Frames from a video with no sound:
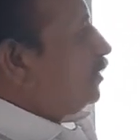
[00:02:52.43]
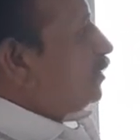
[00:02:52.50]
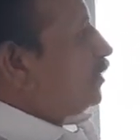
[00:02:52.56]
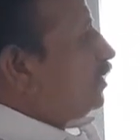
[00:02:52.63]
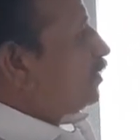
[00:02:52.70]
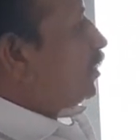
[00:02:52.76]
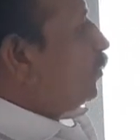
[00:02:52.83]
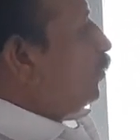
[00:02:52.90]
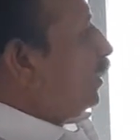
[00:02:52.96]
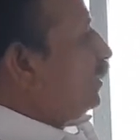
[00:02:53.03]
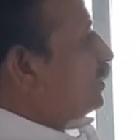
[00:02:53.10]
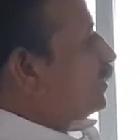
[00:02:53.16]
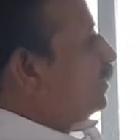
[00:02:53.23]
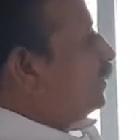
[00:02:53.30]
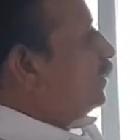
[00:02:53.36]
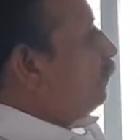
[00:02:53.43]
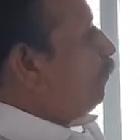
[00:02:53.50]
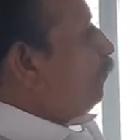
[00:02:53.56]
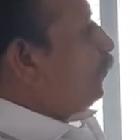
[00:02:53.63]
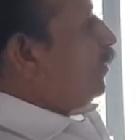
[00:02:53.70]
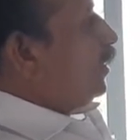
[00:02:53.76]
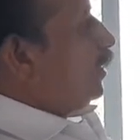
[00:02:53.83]
Such a wise
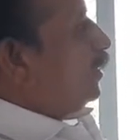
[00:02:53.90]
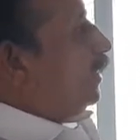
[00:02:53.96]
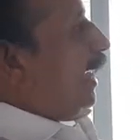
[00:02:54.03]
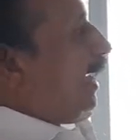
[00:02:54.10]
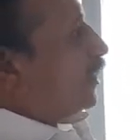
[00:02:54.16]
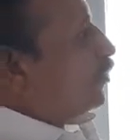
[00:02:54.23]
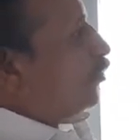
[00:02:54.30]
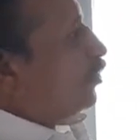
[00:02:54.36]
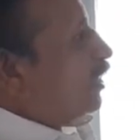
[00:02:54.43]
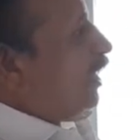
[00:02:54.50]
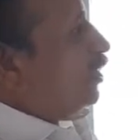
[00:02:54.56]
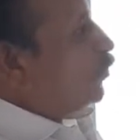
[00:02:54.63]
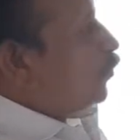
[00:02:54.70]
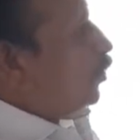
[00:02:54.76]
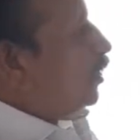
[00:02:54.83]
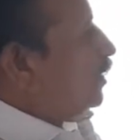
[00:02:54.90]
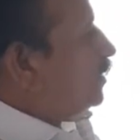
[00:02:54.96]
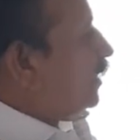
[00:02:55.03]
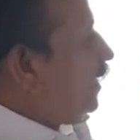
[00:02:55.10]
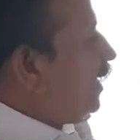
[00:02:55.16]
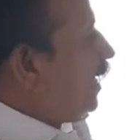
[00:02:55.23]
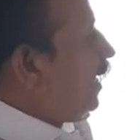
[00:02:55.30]
the active transport is
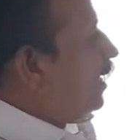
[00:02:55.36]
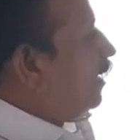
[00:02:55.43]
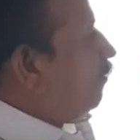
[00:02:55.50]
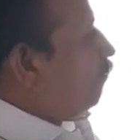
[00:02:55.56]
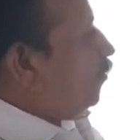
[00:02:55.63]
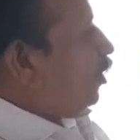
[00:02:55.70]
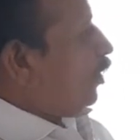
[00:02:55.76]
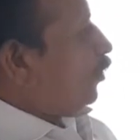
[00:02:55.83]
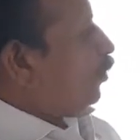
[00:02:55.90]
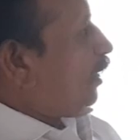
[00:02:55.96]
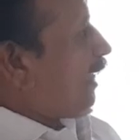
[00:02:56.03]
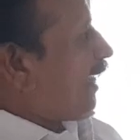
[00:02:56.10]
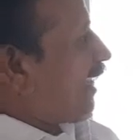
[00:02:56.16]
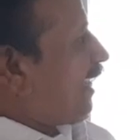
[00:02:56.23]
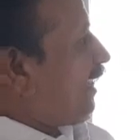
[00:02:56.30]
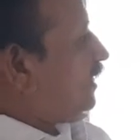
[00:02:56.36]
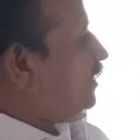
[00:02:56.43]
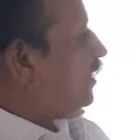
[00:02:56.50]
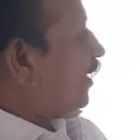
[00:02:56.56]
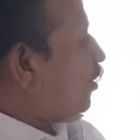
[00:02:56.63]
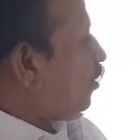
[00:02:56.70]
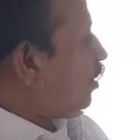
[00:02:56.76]
the entry of molecule
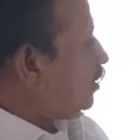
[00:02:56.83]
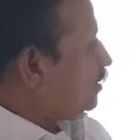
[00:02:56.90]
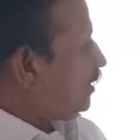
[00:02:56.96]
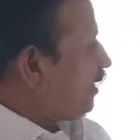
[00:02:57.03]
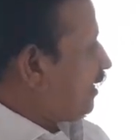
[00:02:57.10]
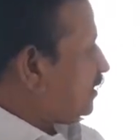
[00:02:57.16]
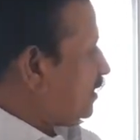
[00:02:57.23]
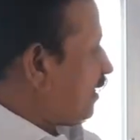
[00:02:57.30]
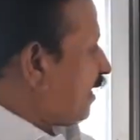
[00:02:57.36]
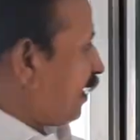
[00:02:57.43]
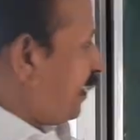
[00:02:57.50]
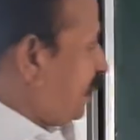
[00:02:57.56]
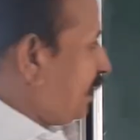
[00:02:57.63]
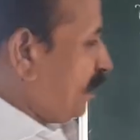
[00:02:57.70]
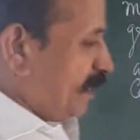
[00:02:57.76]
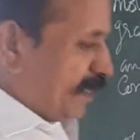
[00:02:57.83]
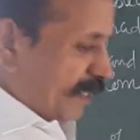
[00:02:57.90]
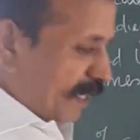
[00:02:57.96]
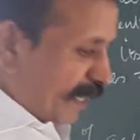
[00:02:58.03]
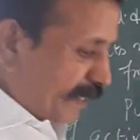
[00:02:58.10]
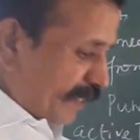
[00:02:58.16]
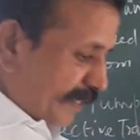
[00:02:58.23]
against a concentration gradient,
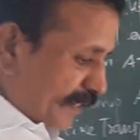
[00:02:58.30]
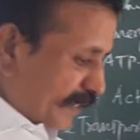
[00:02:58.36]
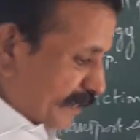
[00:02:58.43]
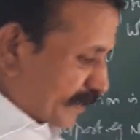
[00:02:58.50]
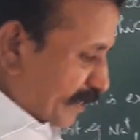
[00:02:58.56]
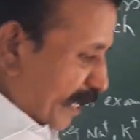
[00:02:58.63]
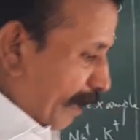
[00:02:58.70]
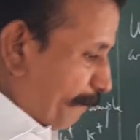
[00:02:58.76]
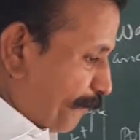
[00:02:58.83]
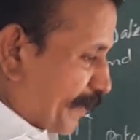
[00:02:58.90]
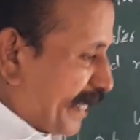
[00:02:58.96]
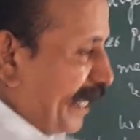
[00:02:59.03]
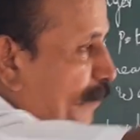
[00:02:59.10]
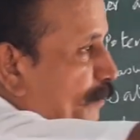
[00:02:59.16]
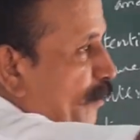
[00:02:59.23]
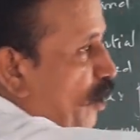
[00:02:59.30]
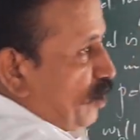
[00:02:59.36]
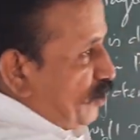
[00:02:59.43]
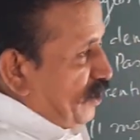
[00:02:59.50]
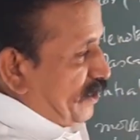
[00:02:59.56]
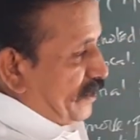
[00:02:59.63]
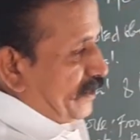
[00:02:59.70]
and it is the uphill
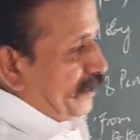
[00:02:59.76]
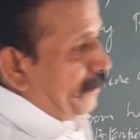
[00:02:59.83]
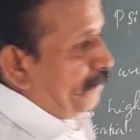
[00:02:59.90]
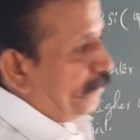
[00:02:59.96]
process.